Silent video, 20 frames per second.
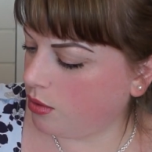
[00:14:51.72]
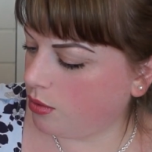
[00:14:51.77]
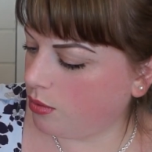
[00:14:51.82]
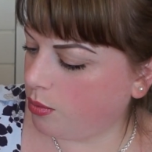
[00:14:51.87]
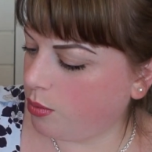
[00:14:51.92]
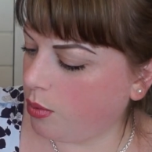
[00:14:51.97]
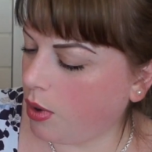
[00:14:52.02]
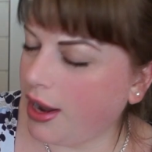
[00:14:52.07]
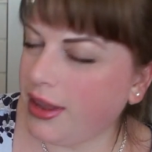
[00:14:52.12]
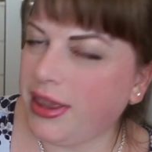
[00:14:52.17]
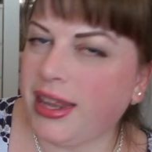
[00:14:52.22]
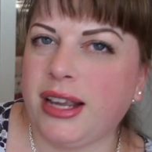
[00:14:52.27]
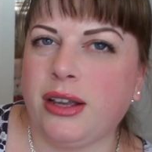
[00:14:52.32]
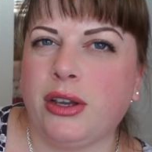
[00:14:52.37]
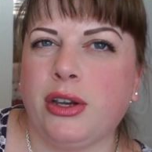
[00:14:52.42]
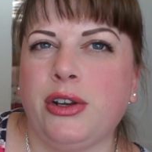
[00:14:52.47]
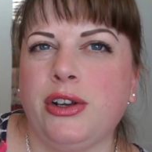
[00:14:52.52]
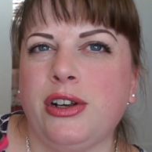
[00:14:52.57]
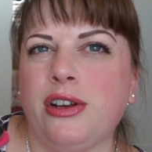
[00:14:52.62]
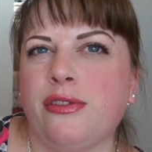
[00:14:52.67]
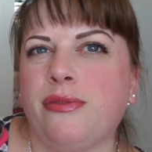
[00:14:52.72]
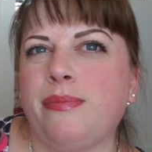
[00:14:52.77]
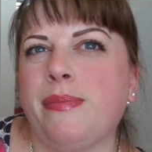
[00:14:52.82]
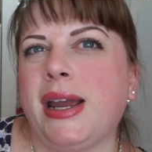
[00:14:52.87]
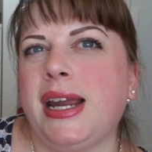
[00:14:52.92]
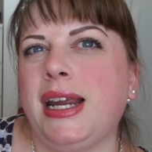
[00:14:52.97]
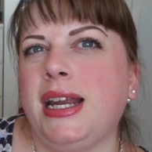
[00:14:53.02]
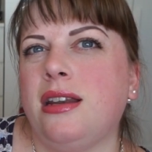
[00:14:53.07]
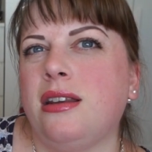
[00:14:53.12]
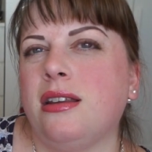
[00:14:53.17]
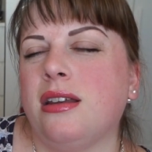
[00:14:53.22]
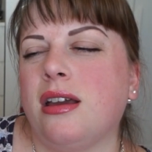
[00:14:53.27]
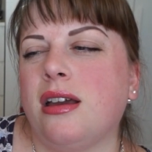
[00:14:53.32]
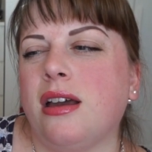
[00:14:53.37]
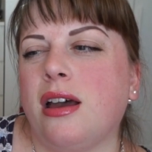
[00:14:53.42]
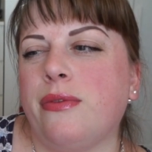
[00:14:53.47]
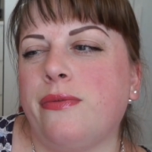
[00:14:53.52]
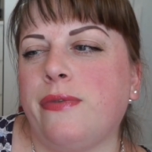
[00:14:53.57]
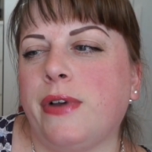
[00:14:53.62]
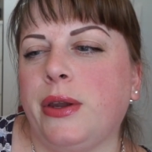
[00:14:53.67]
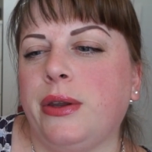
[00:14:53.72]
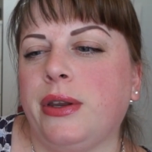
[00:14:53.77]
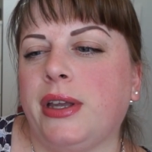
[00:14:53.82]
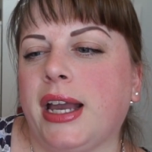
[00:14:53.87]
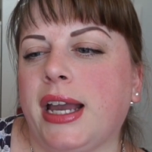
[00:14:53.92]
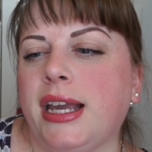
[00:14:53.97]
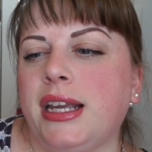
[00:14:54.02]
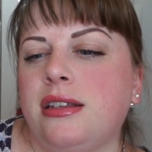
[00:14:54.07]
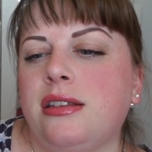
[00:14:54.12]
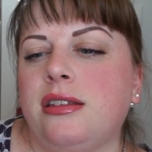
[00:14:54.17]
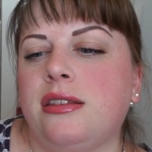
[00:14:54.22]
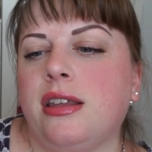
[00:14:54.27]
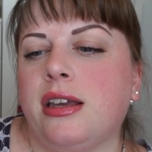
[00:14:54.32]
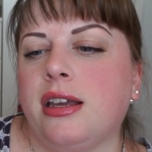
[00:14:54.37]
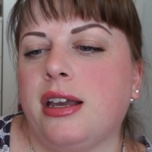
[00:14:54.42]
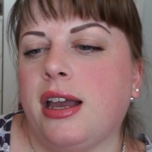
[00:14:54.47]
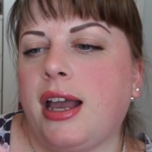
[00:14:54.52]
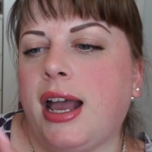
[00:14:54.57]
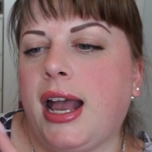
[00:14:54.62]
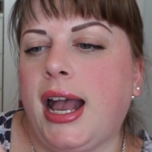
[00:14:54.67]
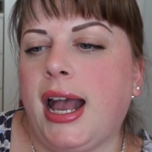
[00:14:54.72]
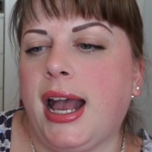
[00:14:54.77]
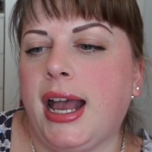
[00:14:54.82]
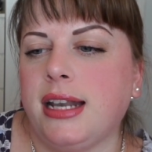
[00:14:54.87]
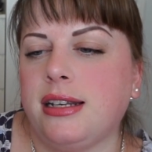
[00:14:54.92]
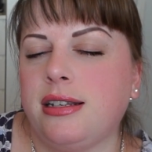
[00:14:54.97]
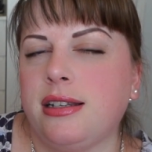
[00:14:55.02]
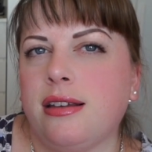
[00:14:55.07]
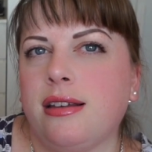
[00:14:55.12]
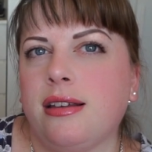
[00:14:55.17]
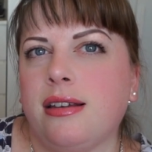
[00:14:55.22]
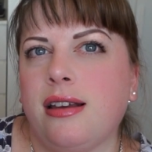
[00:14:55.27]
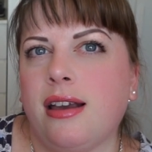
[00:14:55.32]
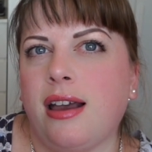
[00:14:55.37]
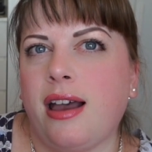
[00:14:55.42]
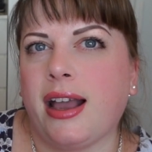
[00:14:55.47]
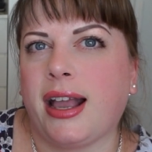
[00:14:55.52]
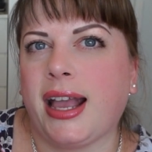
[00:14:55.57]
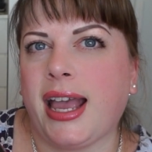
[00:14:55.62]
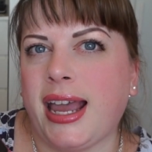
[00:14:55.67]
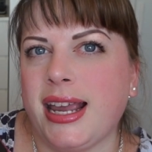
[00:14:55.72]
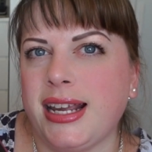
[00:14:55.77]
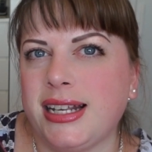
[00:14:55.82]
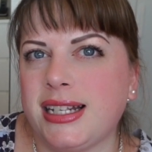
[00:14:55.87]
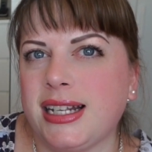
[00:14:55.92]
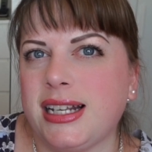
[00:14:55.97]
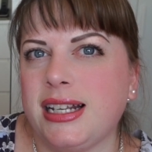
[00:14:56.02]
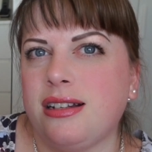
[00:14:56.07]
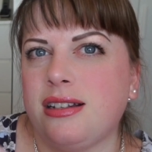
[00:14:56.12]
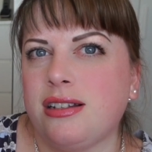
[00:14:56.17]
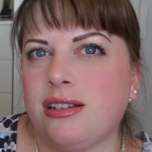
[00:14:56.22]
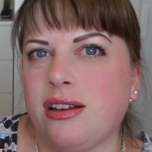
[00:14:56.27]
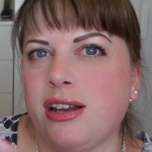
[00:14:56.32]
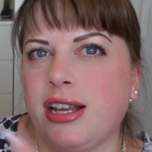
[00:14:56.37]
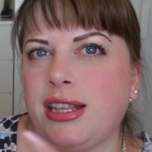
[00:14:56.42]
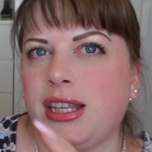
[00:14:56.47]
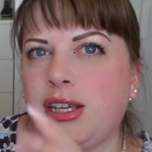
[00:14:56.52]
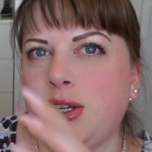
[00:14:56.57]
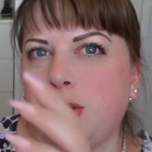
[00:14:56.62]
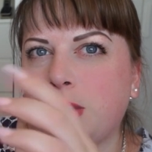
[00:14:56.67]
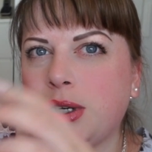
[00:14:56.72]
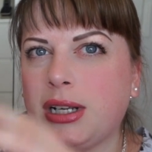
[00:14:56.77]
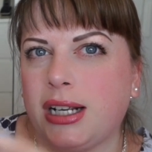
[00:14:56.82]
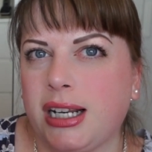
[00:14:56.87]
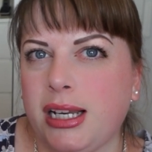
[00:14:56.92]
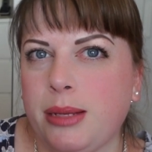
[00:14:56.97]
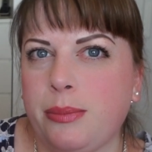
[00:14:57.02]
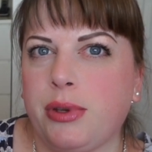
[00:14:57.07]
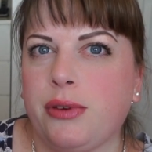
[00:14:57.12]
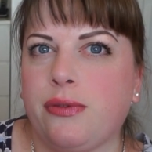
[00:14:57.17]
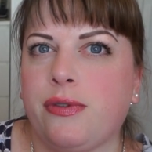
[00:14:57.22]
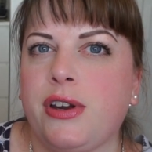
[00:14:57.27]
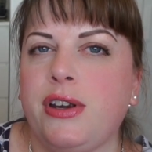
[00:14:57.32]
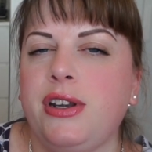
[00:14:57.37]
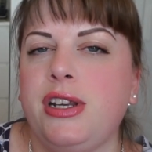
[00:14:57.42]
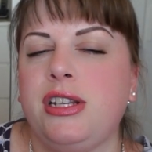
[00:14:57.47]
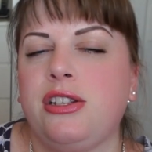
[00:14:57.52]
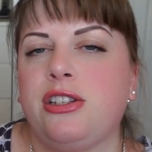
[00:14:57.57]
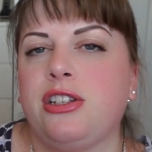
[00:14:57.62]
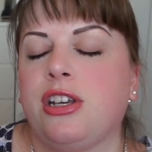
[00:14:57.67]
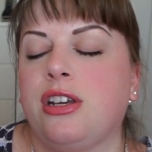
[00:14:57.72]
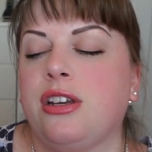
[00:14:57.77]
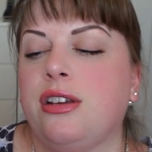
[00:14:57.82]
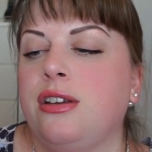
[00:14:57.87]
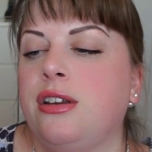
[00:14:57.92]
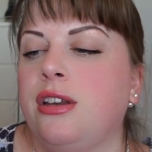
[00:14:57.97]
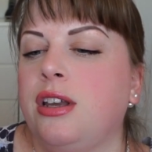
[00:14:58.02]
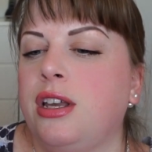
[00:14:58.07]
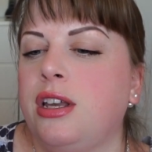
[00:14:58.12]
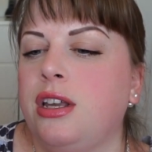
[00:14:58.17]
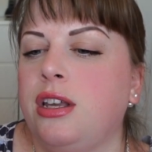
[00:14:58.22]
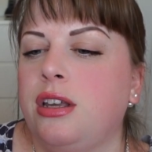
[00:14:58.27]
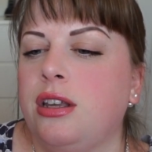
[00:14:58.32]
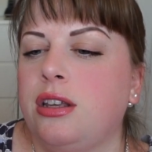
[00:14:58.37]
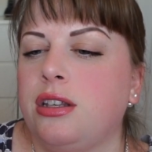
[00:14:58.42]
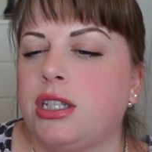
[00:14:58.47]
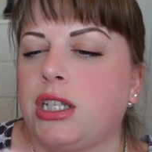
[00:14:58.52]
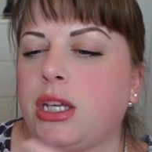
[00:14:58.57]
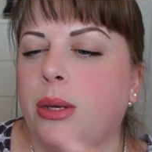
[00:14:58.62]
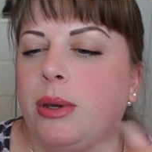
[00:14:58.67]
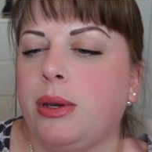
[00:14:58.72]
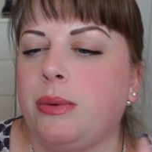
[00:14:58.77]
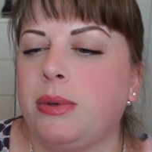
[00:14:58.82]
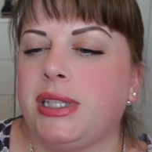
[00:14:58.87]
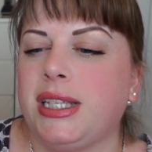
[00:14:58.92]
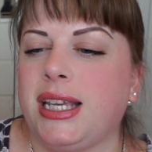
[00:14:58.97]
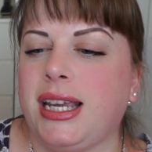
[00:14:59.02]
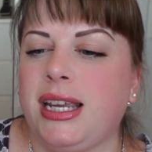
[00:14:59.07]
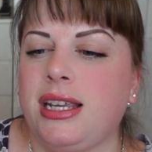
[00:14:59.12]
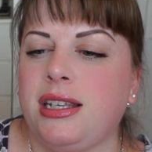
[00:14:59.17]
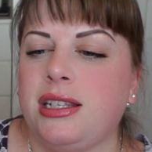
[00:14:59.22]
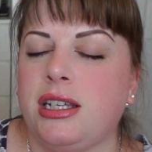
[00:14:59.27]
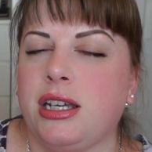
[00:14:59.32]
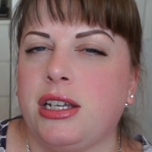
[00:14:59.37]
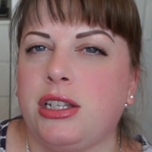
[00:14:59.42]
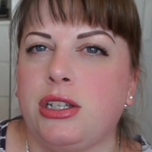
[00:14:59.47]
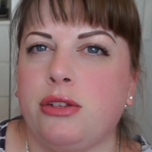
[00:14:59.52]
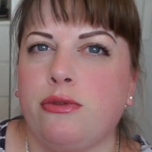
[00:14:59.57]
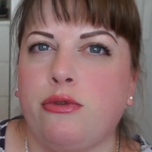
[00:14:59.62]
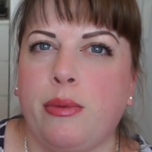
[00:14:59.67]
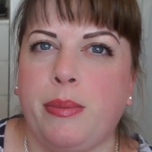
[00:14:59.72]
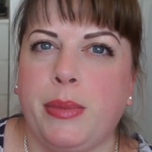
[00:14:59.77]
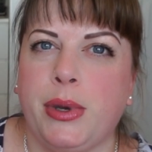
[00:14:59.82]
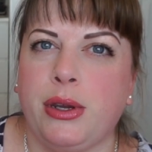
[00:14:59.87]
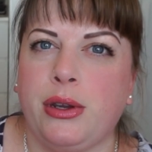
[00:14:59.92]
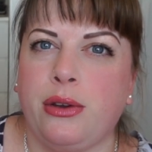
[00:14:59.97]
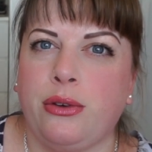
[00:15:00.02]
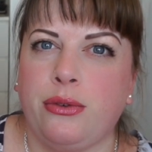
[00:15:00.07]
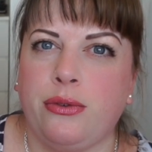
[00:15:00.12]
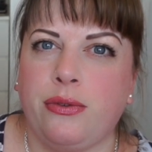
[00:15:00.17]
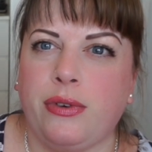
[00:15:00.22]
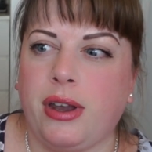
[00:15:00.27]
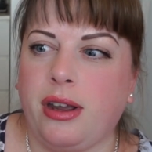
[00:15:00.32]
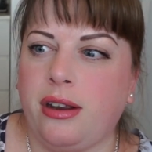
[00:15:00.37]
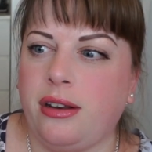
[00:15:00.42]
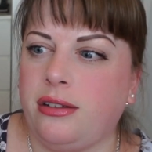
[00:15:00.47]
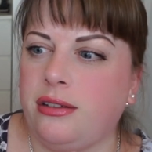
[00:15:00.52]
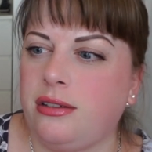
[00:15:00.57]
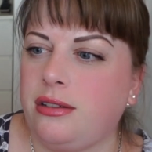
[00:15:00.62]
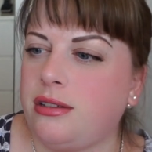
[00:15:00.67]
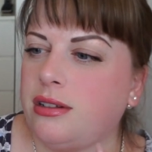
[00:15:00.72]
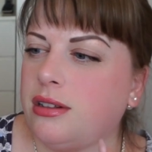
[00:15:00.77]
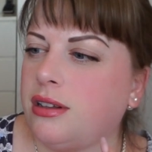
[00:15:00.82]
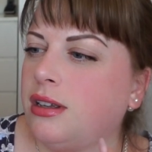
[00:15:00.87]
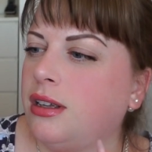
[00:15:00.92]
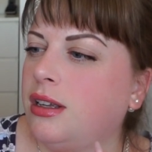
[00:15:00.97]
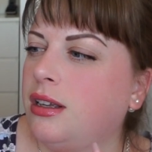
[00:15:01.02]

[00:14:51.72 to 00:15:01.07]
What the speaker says: Why they couldn't have made a phone case that had a case inside that you could clip your phone into, so it was easier to remove. And